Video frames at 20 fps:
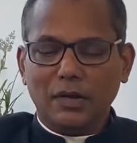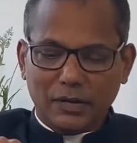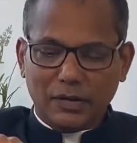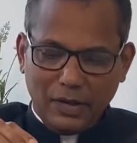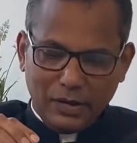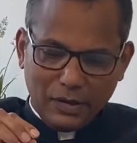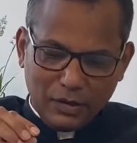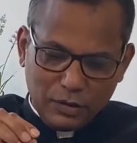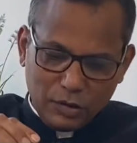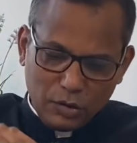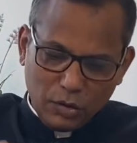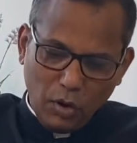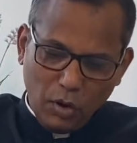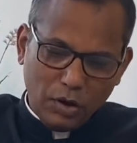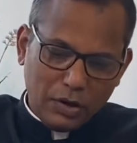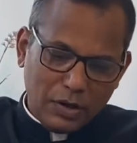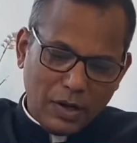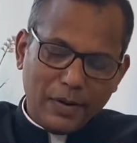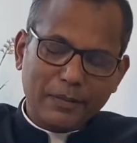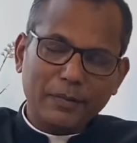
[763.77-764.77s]
that in
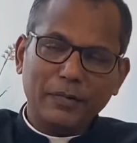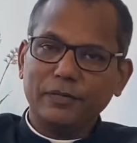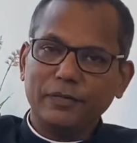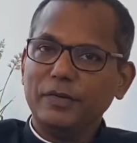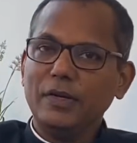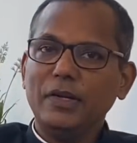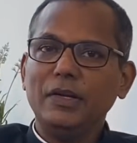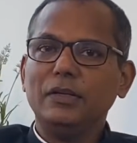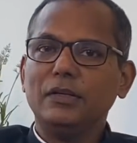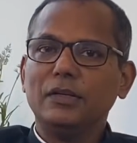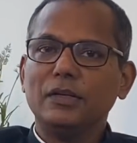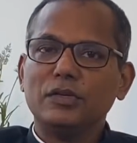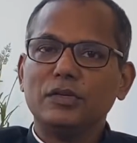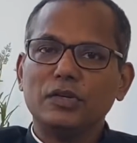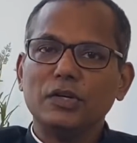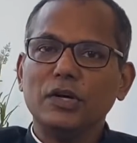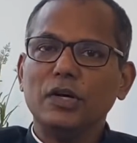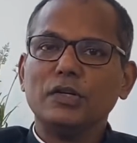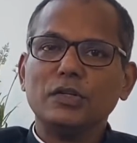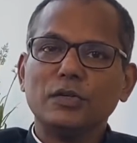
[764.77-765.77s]
your time of need, the
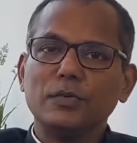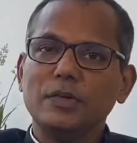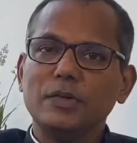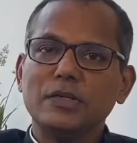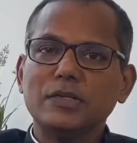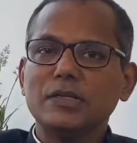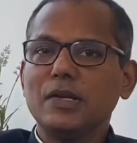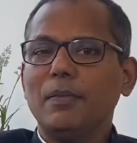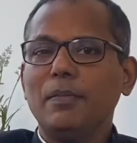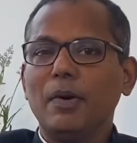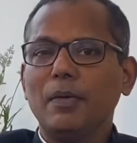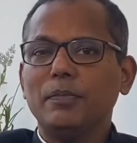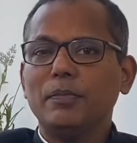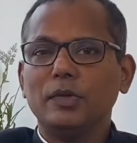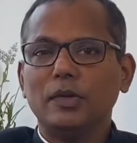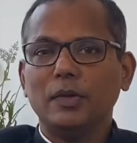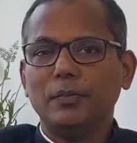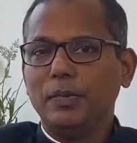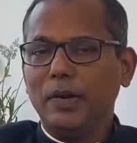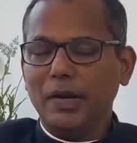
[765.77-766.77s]
church will step up
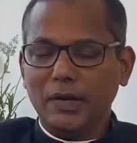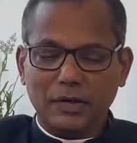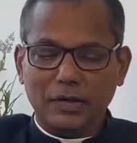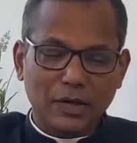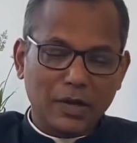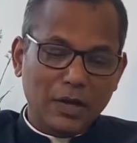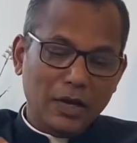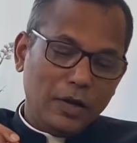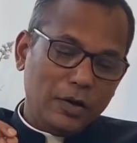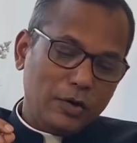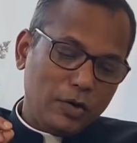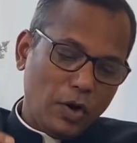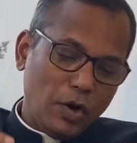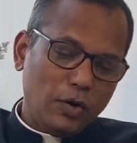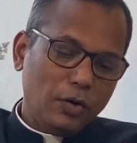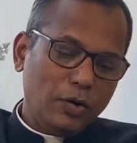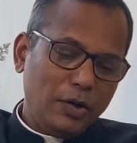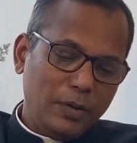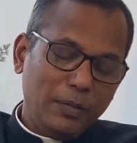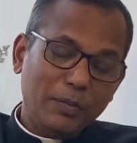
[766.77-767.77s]
to the plate.
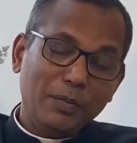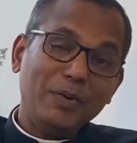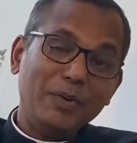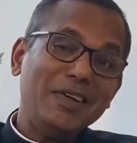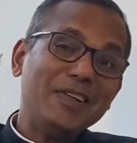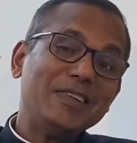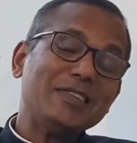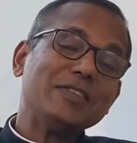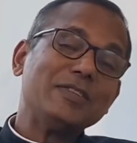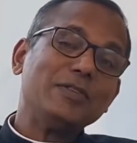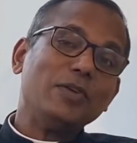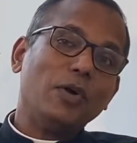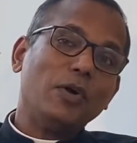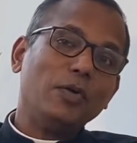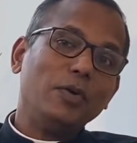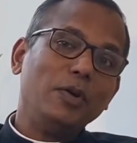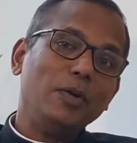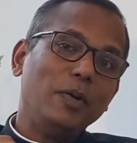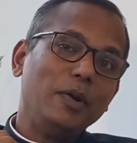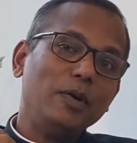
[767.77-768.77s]
It's not
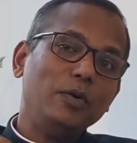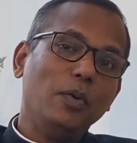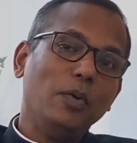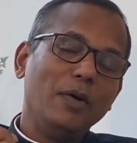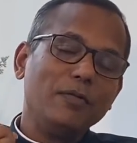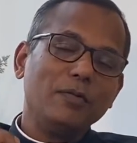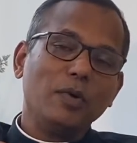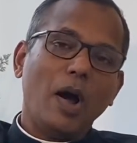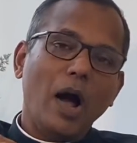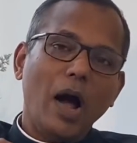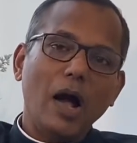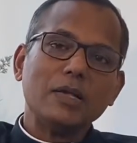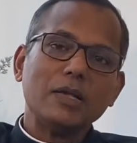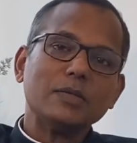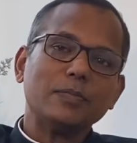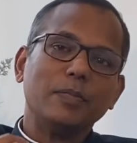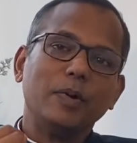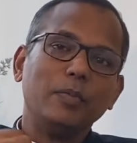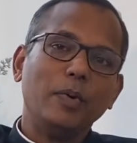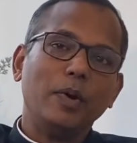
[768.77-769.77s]
only when you have to
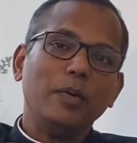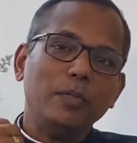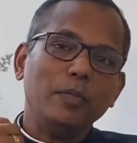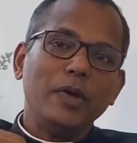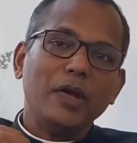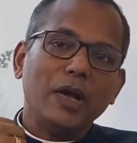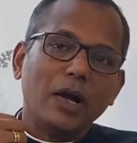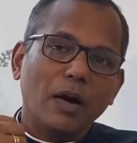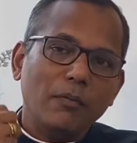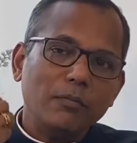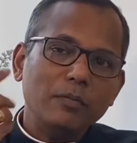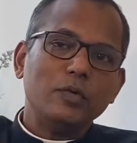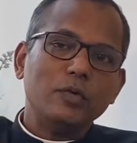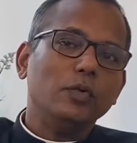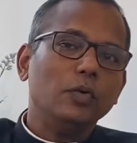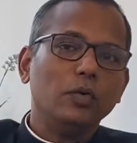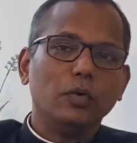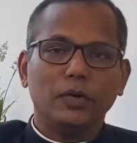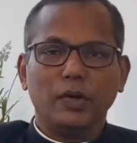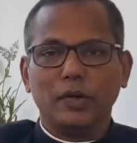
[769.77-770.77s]
ask, but when we come to
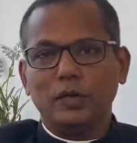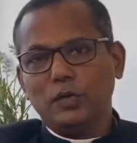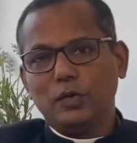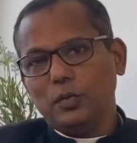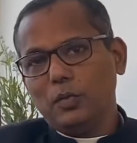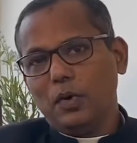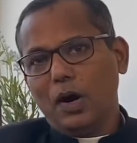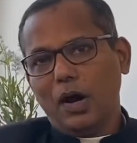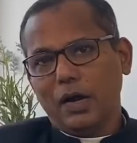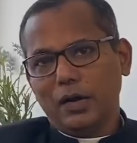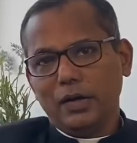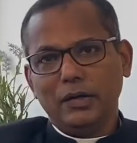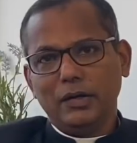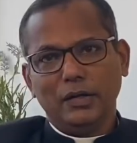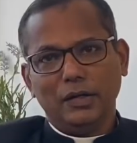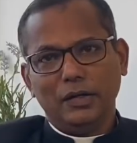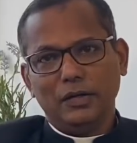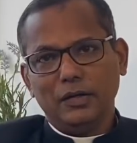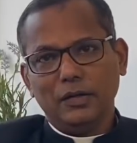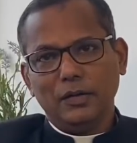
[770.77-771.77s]
know that you are in
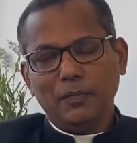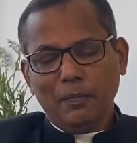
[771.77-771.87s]
need.